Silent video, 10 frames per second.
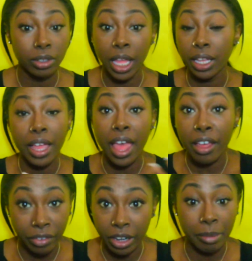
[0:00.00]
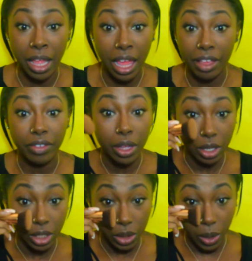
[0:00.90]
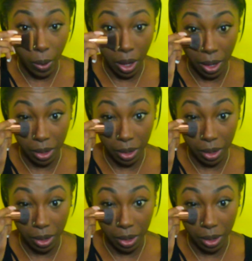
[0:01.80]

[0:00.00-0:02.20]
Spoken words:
like, ever in my life. So